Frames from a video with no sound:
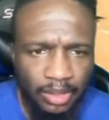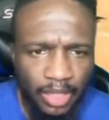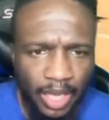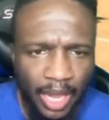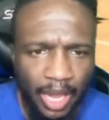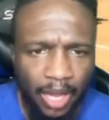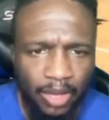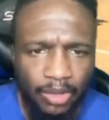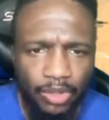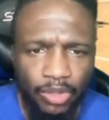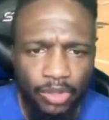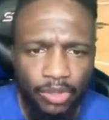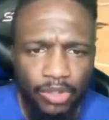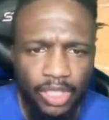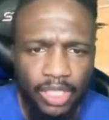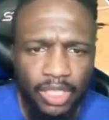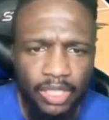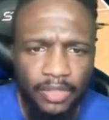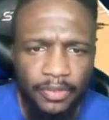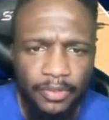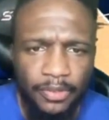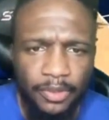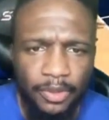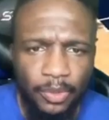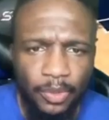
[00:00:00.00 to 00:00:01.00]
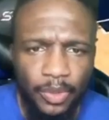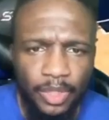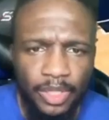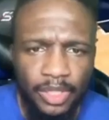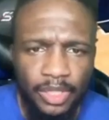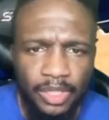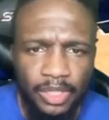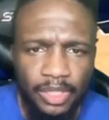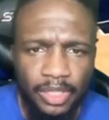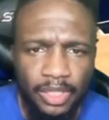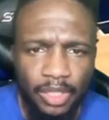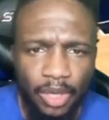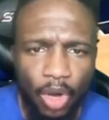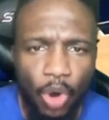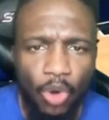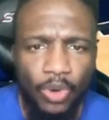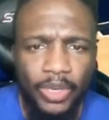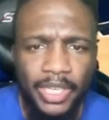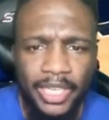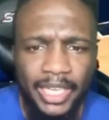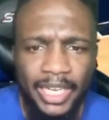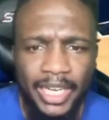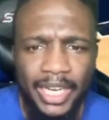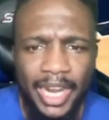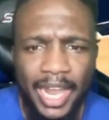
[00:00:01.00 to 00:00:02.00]
I don't know none from the Wizards. Oh,
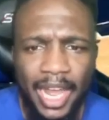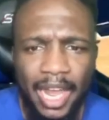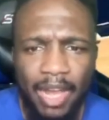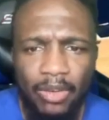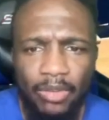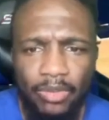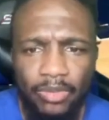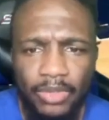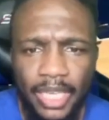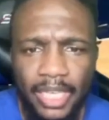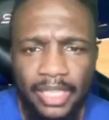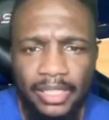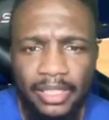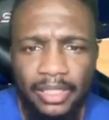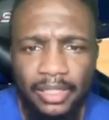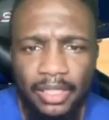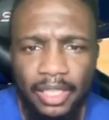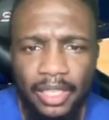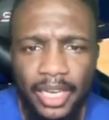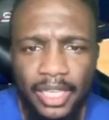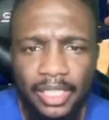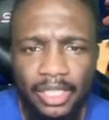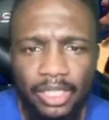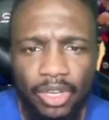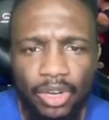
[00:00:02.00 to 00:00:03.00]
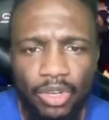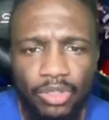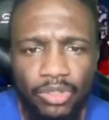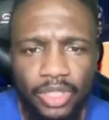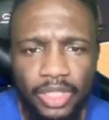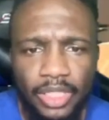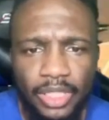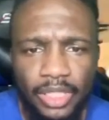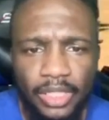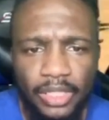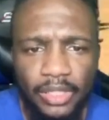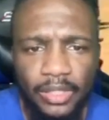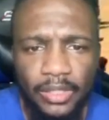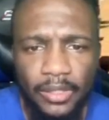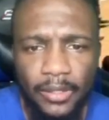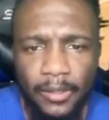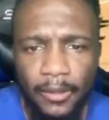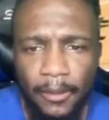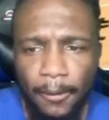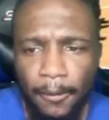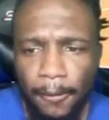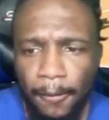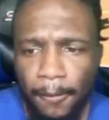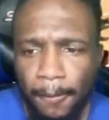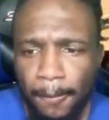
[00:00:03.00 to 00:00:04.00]
get it out. That's Goldsen.
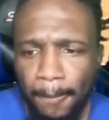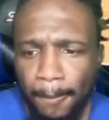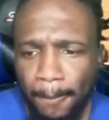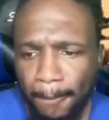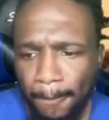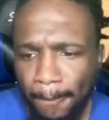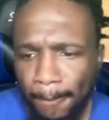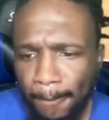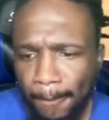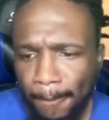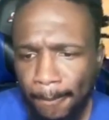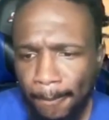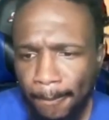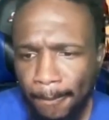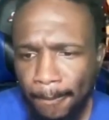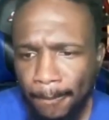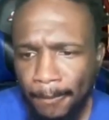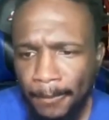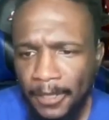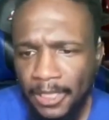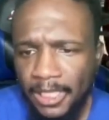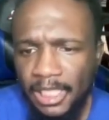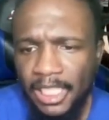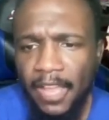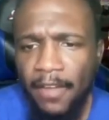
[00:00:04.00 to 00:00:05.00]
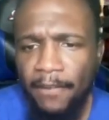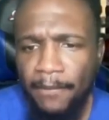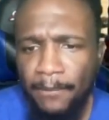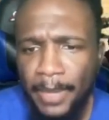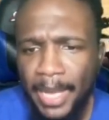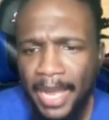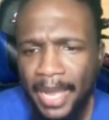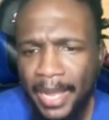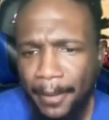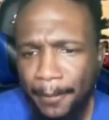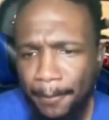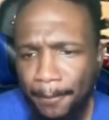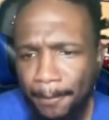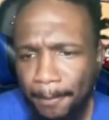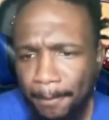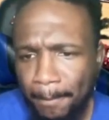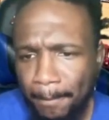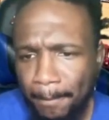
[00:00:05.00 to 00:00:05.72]
Steph back.